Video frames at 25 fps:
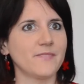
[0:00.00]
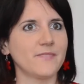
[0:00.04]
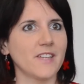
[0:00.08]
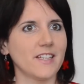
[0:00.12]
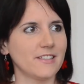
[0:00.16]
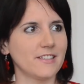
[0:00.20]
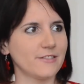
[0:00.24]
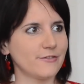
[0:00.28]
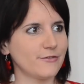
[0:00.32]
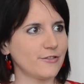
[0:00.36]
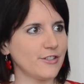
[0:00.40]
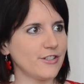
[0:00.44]
at
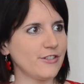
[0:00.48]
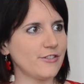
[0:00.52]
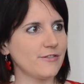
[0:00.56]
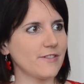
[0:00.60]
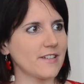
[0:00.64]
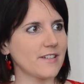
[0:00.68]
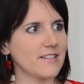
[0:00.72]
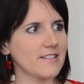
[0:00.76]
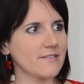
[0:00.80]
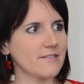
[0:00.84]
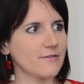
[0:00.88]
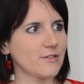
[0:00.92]
the fringe
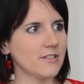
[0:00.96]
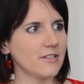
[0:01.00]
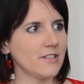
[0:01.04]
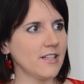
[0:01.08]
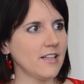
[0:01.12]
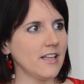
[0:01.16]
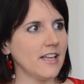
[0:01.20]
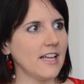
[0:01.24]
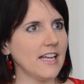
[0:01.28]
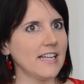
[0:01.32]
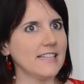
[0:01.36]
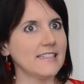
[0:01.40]
festival
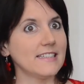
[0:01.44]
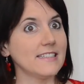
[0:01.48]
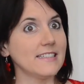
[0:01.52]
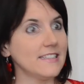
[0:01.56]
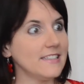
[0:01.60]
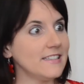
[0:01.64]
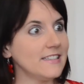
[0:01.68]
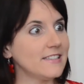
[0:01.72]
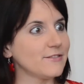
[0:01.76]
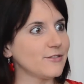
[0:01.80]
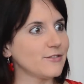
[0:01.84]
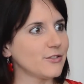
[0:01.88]
and the
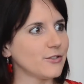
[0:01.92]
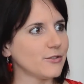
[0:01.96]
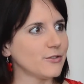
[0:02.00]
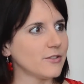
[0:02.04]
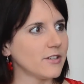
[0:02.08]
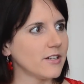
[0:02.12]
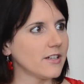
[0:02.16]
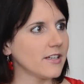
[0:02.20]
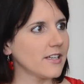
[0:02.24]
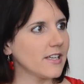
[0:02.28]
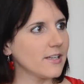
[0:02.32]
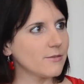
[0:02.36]

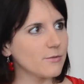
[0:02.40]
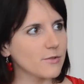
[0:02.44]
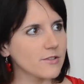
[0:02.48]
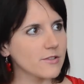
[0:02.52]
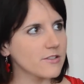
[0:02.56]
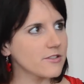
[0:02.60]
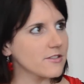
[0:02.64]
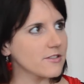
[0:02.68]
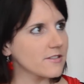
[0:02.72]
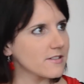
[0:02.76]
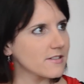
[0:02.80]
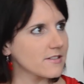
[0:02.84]
interviewer he was
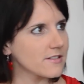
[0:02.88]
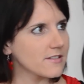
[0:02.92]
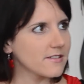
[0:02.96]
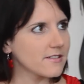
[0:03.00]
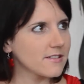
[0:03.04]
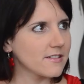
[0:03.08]
just